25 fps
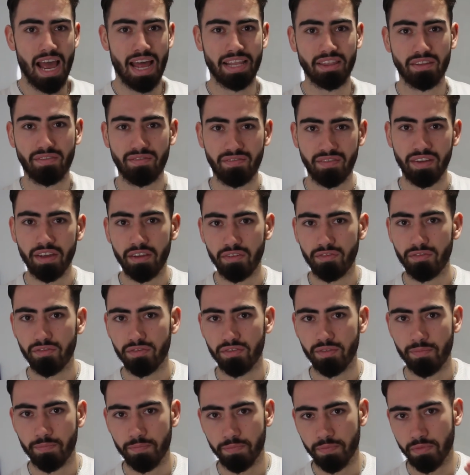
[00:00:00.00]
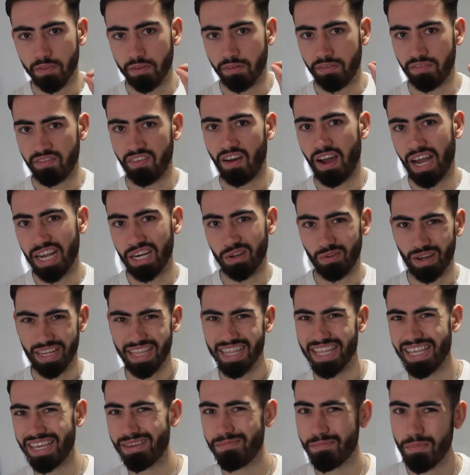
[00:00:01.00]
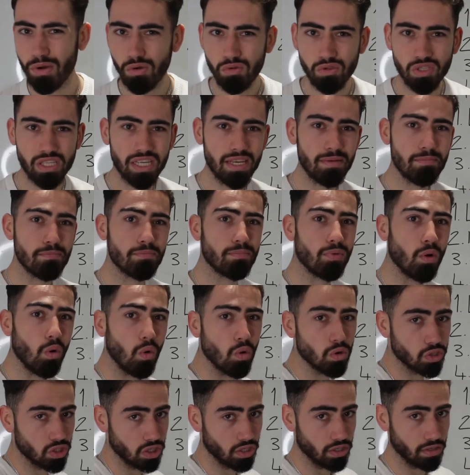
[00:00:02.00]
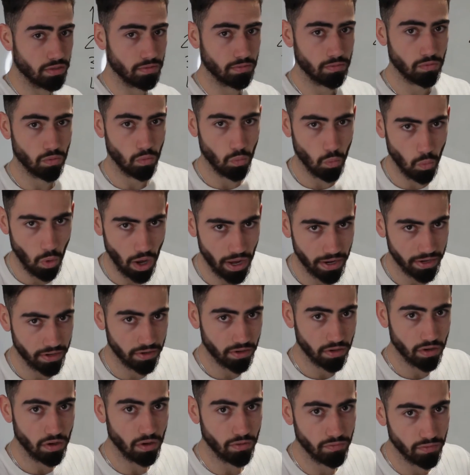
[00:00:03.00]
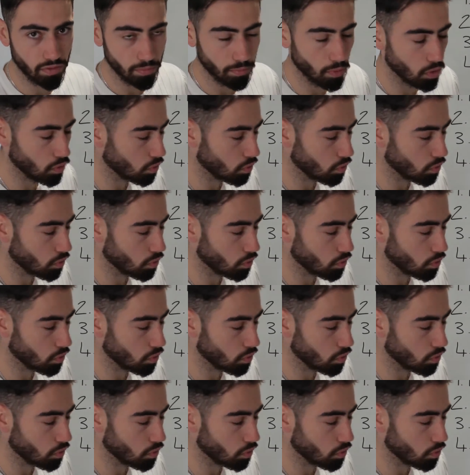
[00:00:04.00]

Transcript: And the fifth, the final and the most important one of them